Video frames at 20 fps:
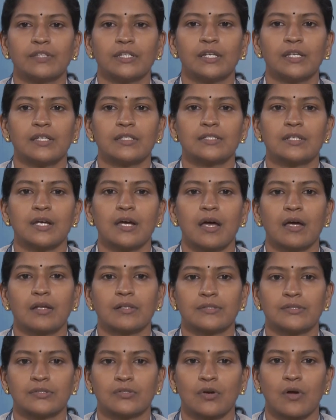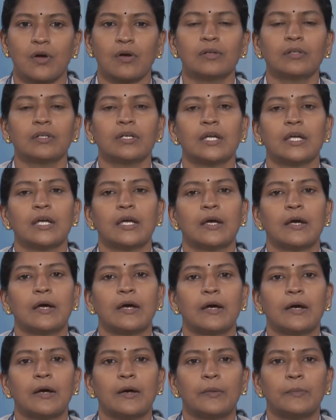the data are strong,
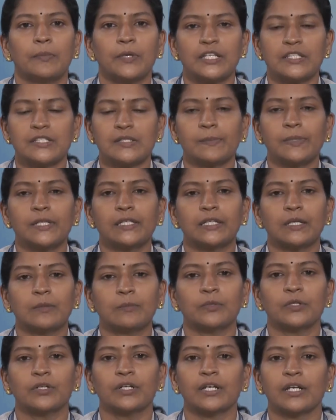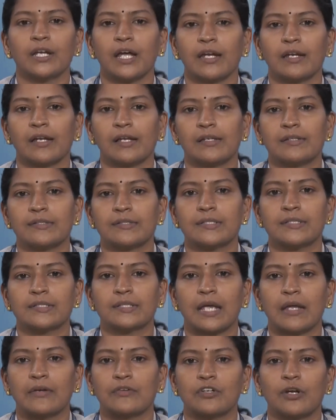principal component analysis
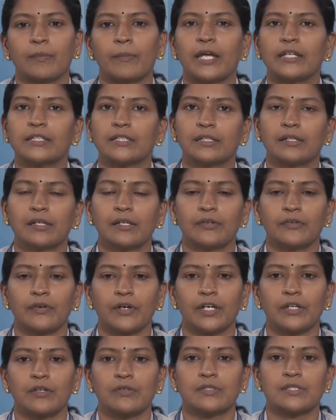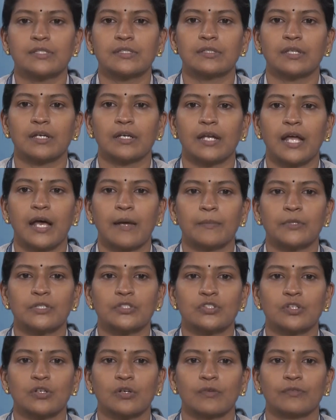can dramatically reduce the
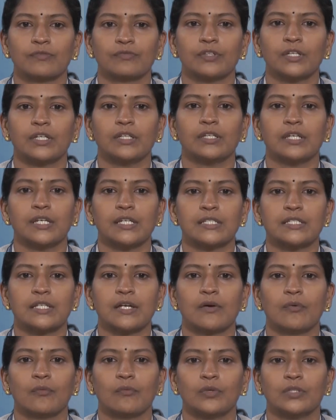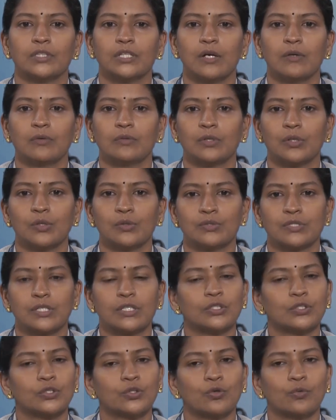dimension of the data without
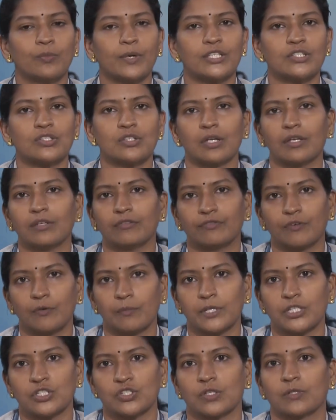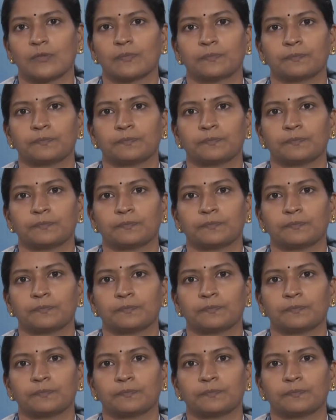losing too much information.